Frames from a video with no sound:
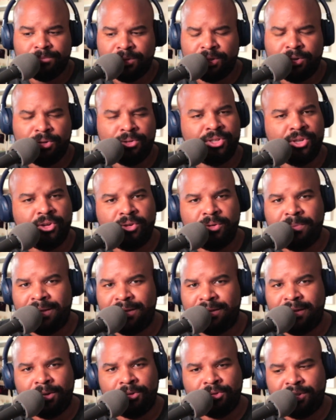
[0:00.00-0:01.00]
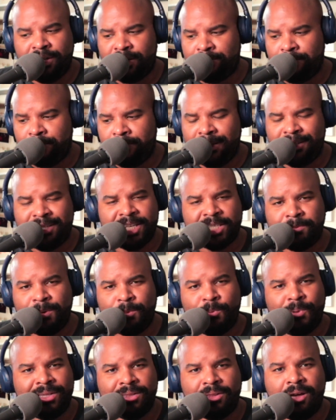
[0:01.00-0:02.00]
YouTube, it takes me
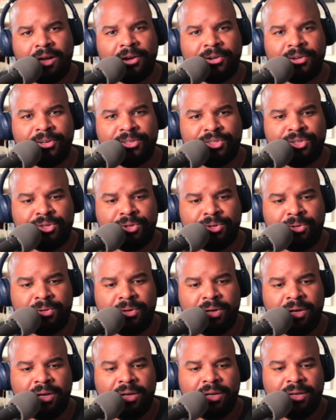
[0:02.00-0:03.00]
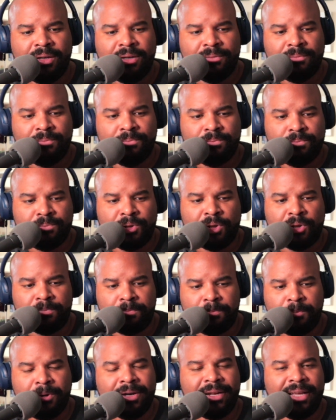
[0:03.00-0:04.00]
way longer to,
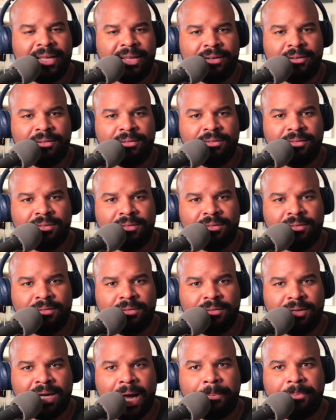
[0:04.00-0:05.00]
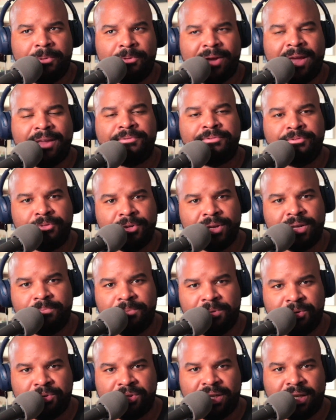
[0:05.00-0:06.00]
put in copyright-free
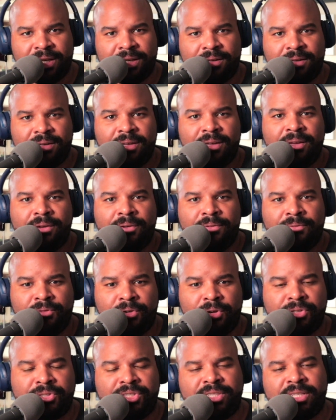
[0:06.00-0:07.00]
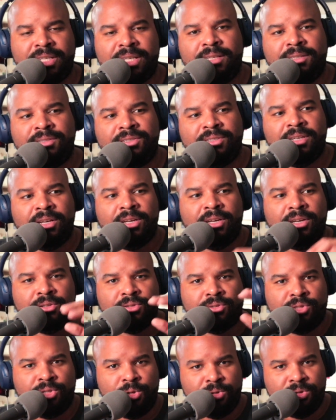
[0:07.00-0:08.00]
music versus
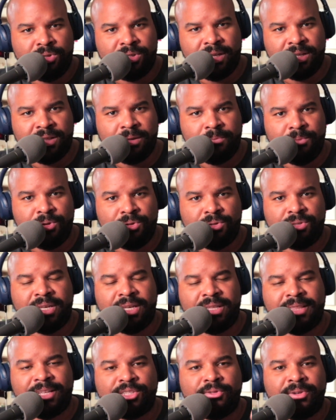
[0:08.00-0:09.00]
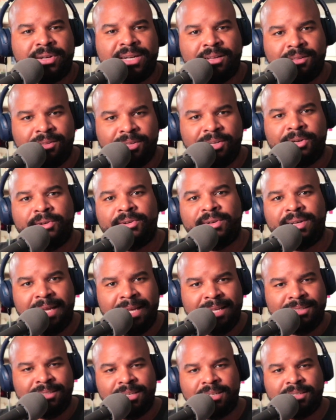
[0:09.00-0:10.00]
using the music that's already cleared
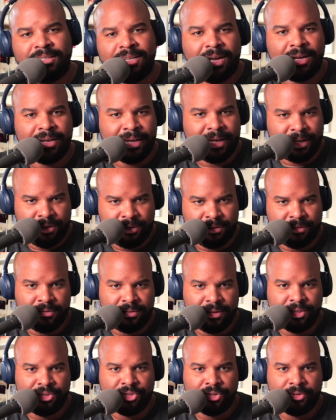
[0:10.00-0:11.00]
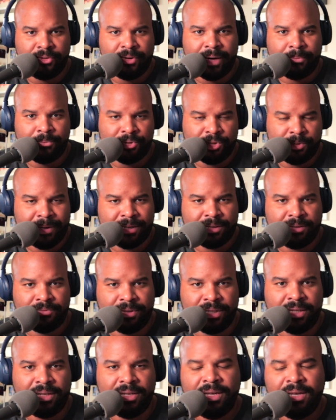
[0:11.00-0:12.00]
in TikTok and Instagram,
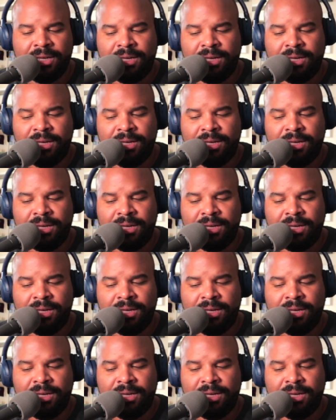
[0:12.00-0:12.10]
respectively.